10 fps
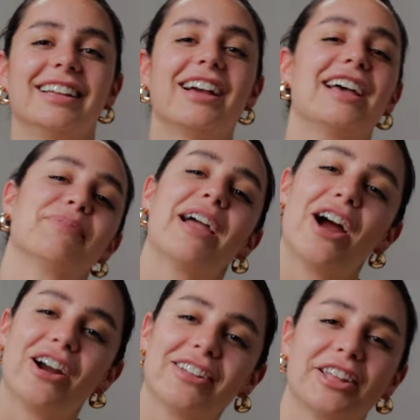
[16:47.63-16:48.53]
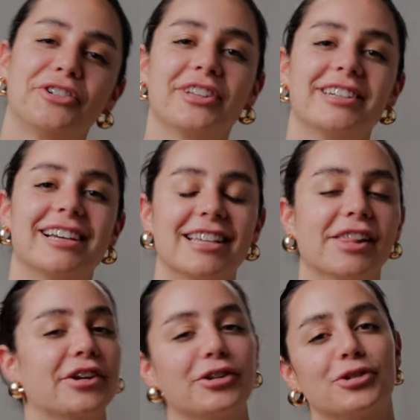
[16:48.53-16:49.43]
Guys, my heart literally does a
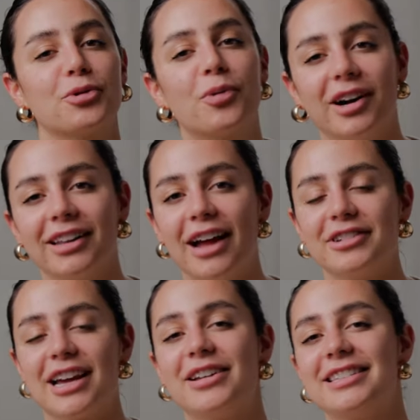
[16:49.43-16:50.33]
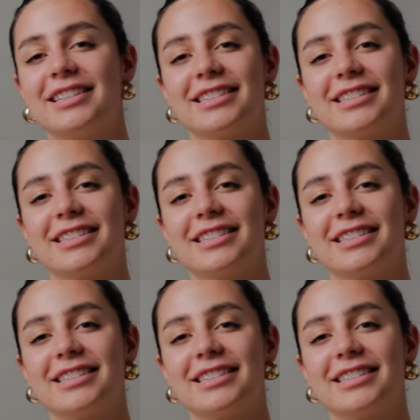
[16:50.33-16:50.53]
little twirl every time I see